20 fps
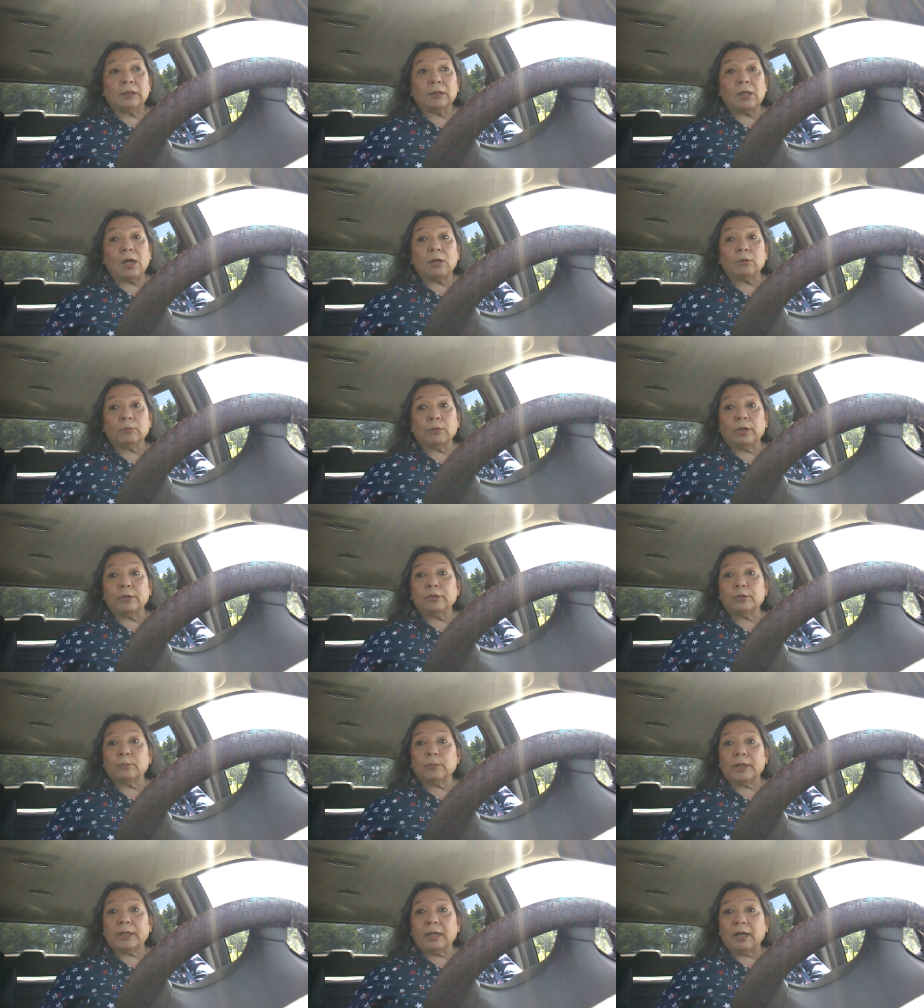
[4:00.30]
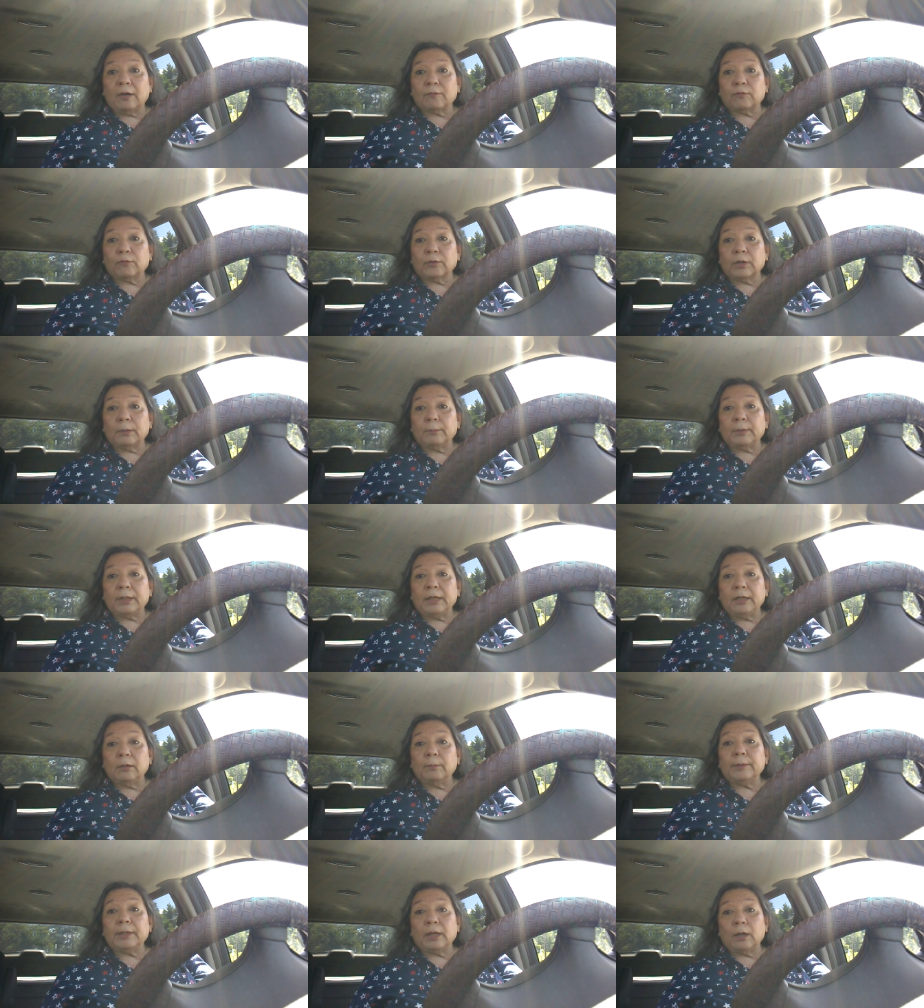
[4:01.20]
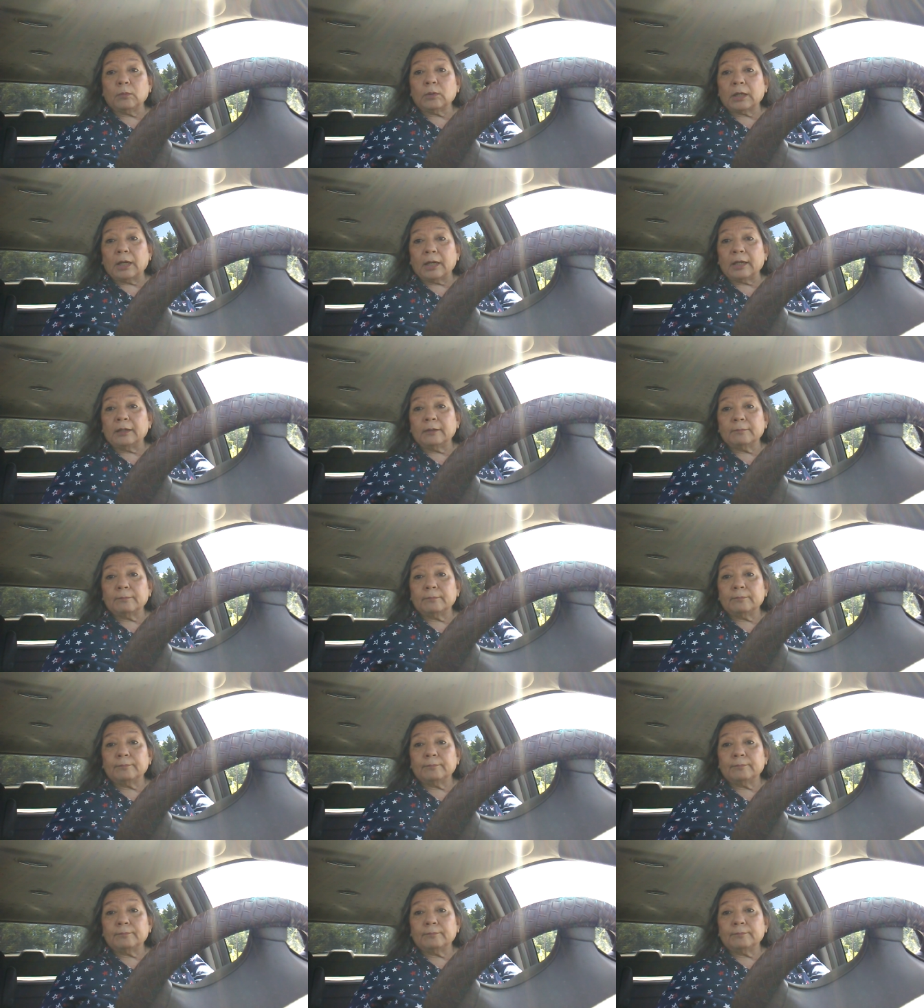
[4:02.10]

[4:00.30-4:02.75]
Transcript: long road to recovery, but he'll be okay